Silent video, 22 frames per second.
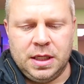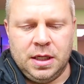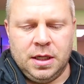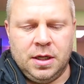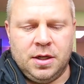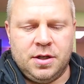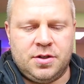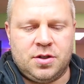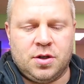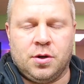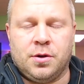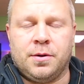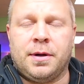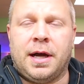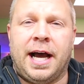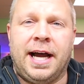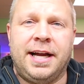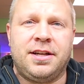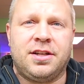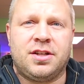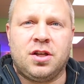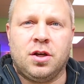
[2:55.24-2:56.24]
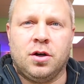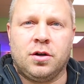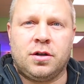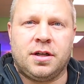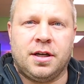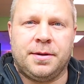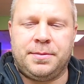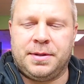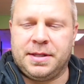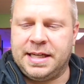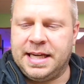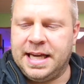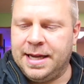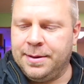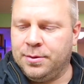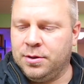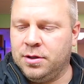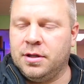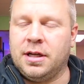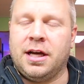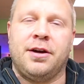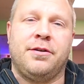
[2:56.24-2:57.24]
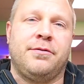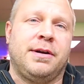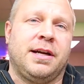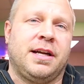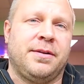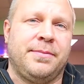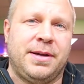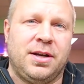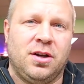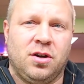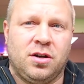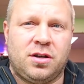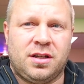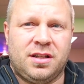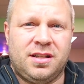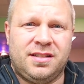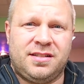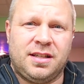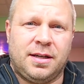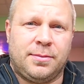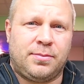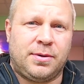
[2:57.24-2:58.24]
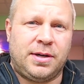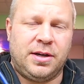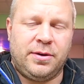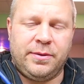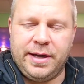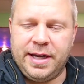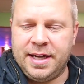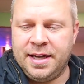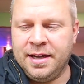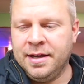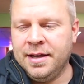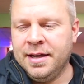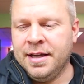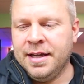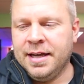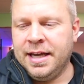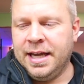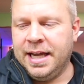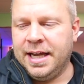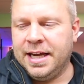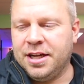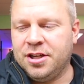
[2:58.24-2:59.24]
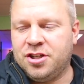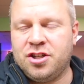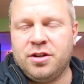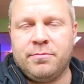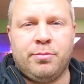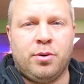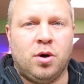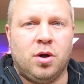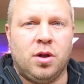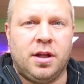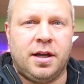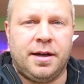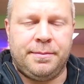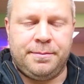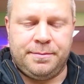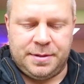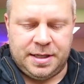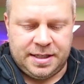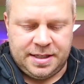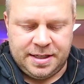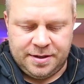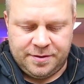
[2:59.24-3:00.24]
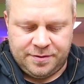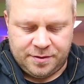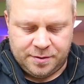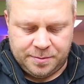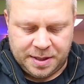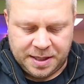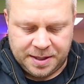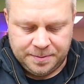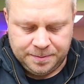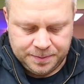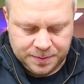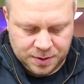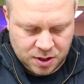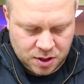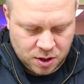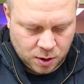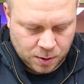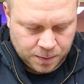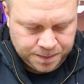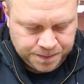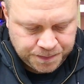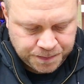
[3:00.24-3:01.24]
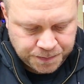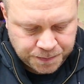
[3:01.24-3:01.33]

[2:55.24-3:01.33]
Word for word: And so I just hook up the cable. I'd recommend hooking this up right away and it should pull up. It did for me. So